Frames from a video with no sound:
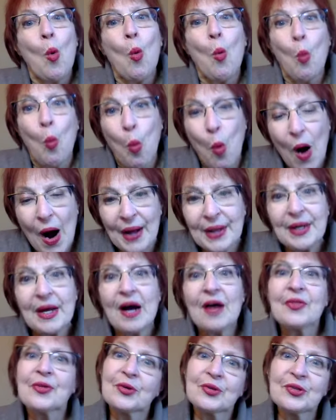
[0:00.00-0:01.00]
What
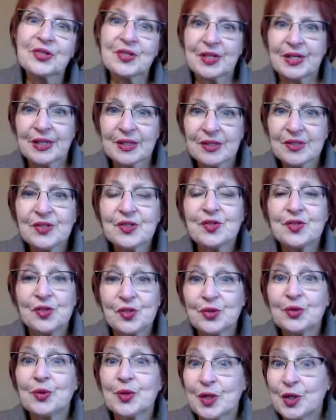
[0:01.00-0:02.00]
other skills
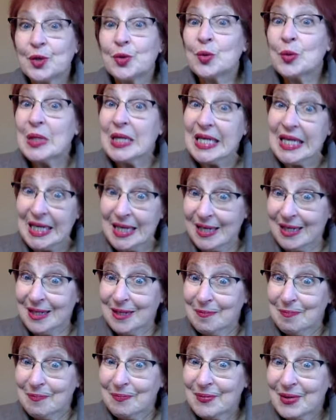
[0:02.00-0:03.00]
do you need?
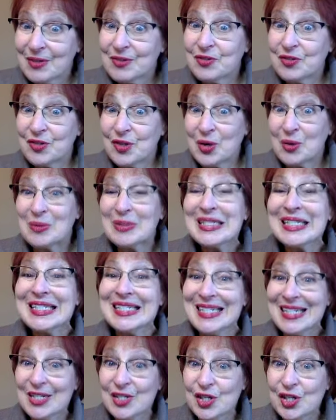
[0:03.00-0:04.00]
So,
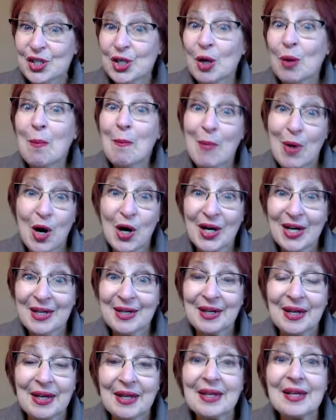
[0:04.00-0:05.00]
digital
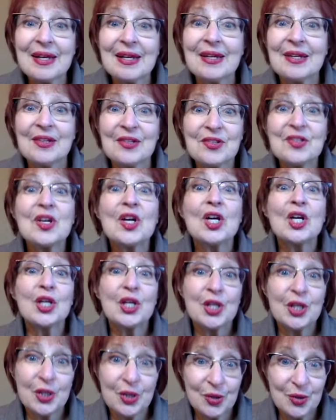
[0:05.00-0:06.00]
marketing is
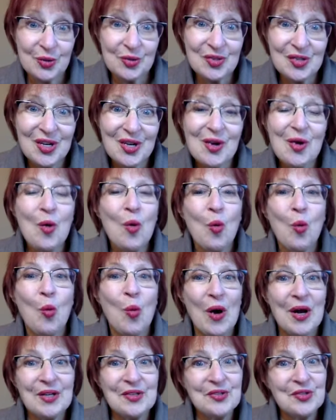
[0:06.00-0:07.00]
huge.
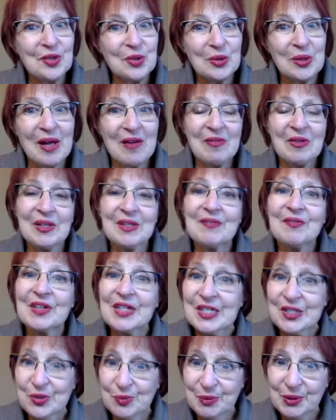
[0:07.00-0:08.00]
What is your level of
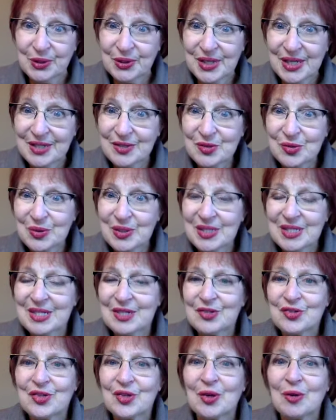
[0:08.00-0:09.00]
experience with
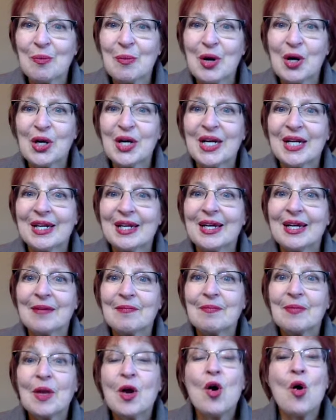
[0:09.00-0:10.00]
digital
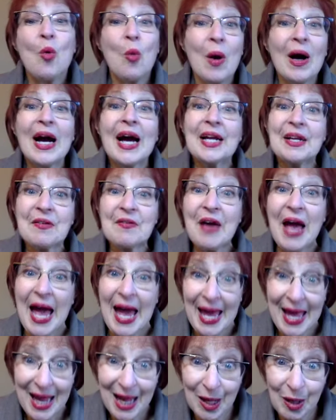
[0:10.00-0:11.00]
marketing? What kind of
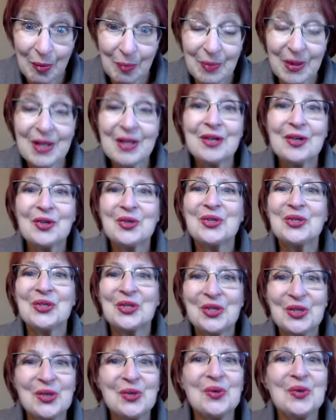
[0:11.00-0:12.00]
help could
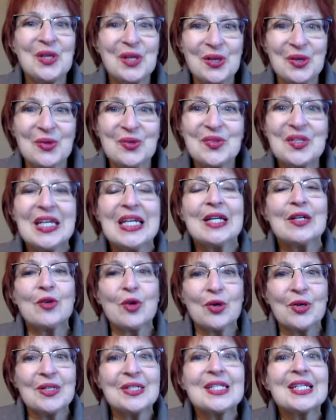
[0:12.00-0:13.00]
you use in
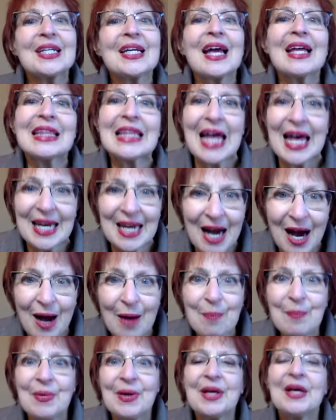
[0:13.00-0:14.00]
order to get that
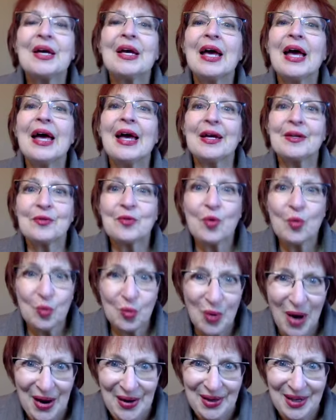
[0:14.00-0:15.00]
up and
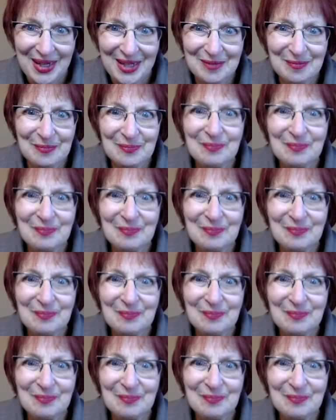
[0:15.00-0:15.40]
running?